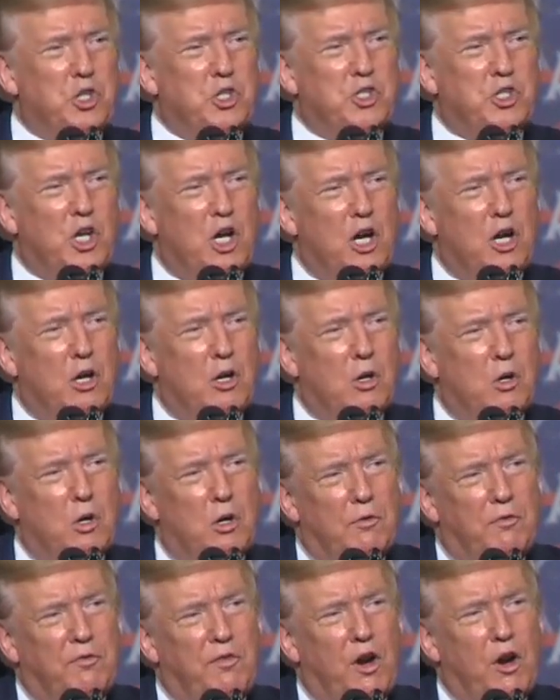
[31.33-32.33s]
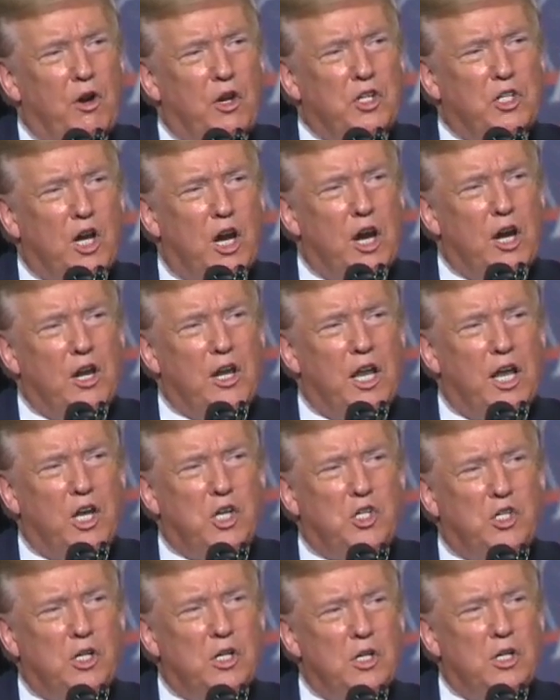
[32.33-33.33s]
the sorrow of our entire
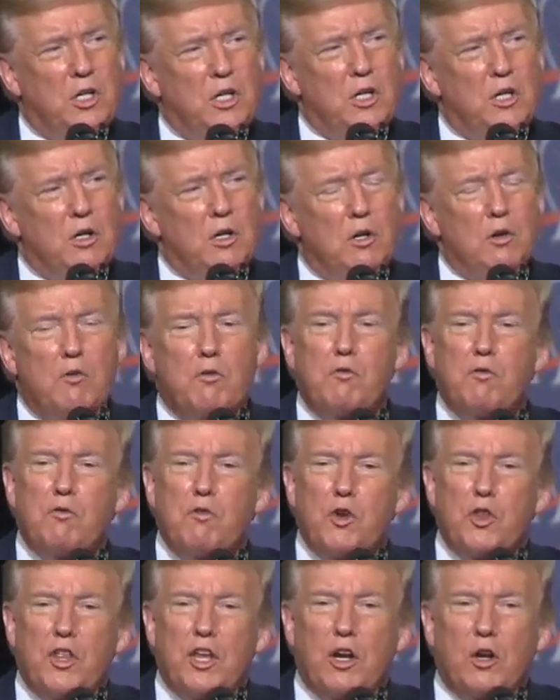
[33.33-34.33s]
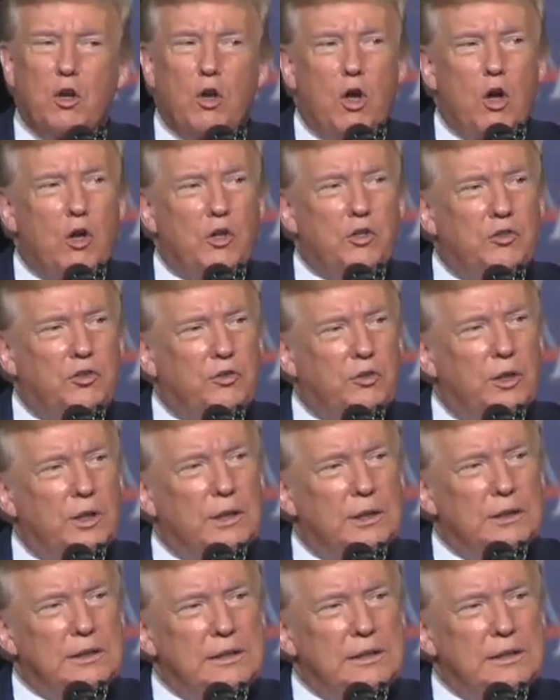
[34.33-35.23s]
nation for their loss.